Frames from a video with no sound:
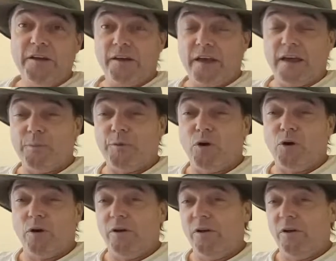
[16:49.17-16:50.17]
Cape
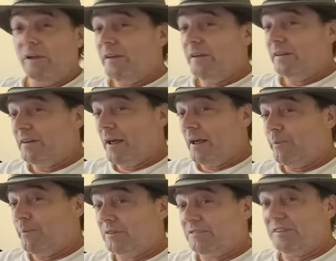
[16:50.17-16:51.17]
Coral,
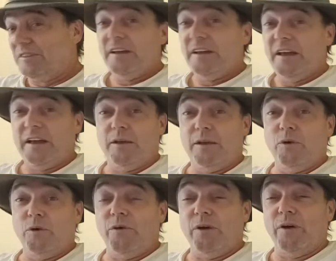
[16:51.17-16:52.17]
Naples,
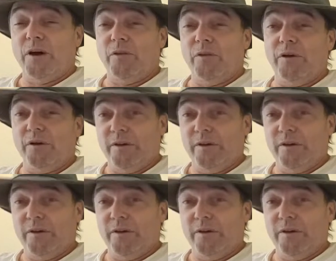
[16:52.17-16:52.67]
anywhere around there.